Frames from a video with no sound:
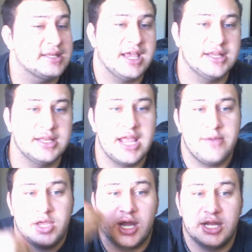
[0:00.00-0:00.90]
At the end of the day,
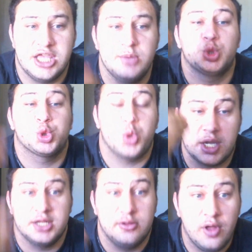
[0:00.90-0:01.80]
we got to keep
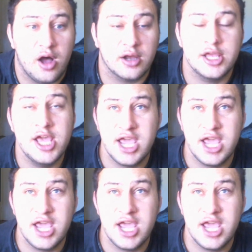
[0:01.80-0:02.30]
trucking along.